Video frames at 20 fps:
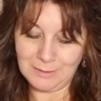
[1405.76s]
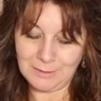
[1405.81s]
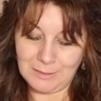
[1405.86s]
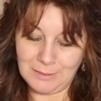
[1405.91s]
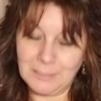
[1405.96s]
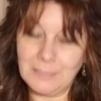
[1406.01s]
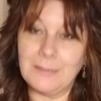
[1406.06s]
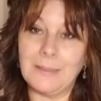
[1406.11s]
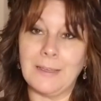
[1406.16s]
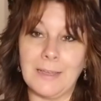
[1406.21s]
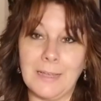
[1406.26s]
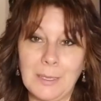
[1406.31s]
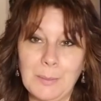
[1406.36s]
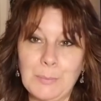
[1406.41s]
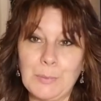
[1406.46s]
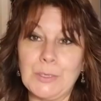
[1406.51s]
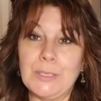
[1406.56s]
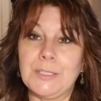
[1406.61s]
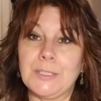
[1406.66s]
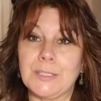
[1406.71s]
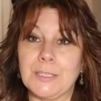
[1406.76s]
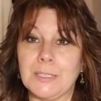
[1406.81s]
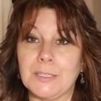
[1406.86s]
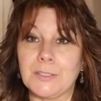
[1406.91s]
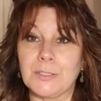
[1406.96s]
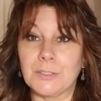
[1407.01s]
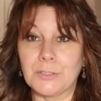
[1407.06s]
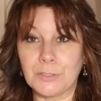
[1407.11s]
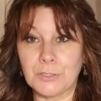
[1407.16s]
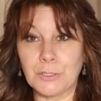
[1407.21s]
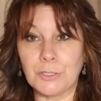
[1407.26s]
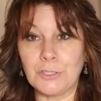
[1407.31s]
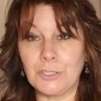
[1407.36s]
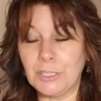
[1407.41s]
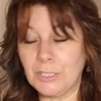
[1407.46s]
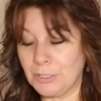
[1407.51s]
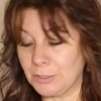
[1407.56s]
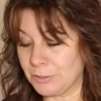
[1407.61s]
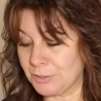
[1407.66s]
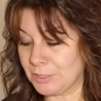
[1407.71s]
To the High Priestess,
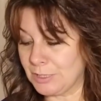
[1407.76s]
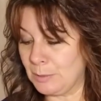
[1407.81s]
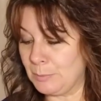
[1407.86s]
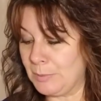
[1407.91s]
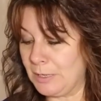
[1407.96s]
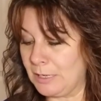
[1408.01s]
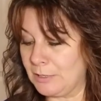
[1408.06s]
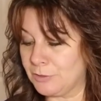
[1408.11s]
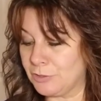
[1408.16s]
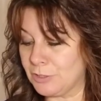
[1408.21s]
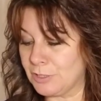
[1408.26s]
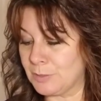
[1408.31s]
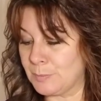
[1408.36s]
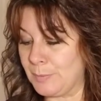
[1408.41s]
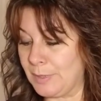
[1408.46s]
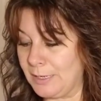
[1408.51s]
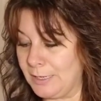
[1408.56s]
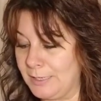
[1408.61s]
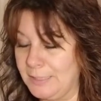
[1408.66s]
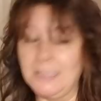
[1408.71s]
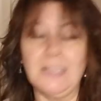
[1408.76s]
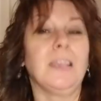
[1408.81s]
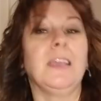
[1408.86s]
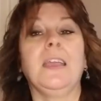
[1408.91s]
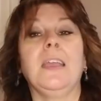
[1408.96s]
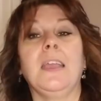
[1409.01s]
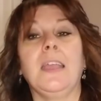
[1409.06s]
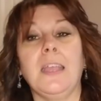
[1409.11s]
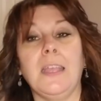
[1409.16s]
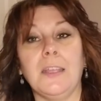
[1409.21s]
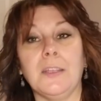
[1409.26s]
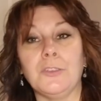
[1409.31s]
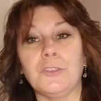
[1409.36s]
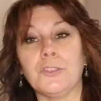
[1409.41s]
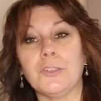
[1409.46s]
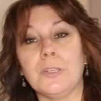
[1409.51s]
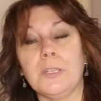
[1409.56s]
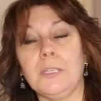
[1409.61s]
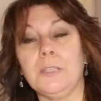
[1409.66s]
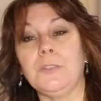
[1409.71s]
searching your subconscious mind and
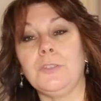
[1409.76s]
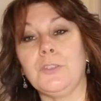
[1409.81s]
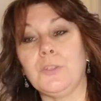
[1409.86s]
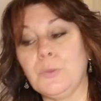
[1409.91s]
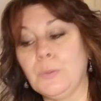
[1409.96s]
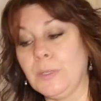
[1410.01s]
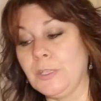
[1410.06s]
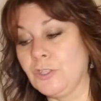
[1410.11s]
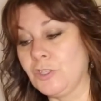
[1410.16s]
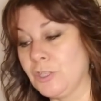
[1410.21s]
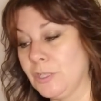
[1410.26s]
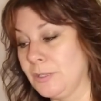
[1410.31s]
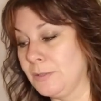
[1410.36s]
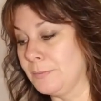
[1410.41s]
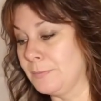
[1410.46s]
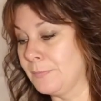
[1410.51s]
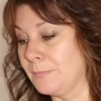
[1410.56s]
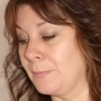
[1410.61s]
your intuition.